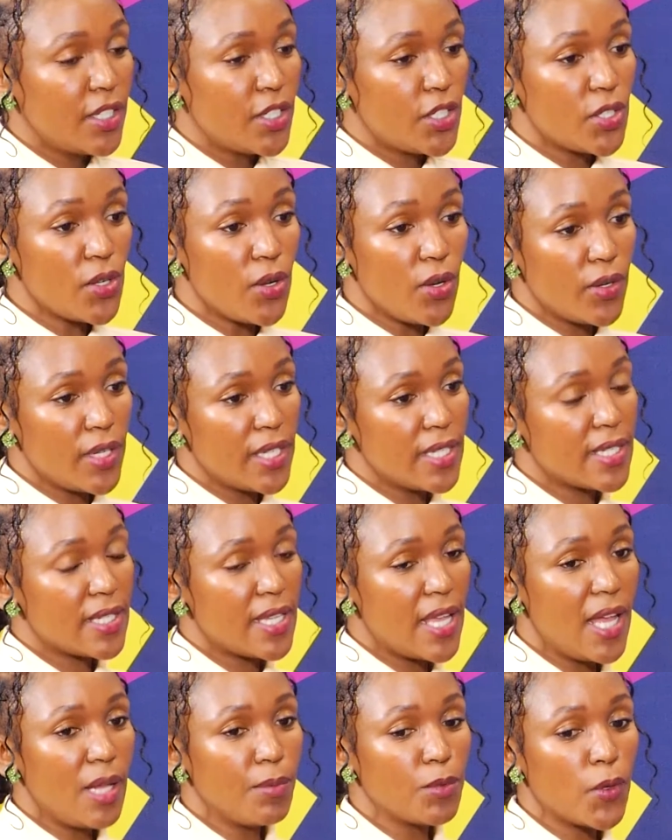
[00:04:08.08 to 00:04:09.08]
Sure,
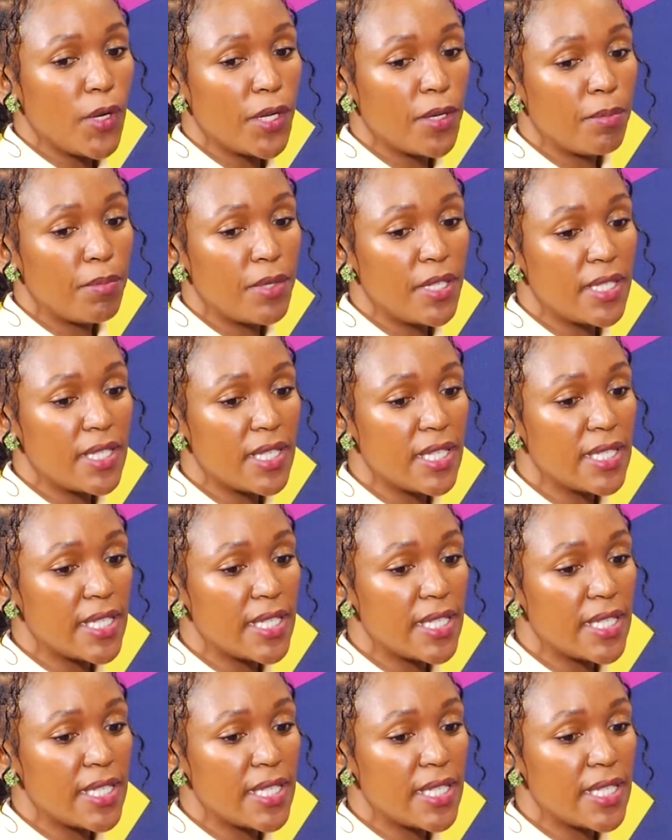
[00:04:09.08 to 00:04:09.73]
it's helped quite a bit.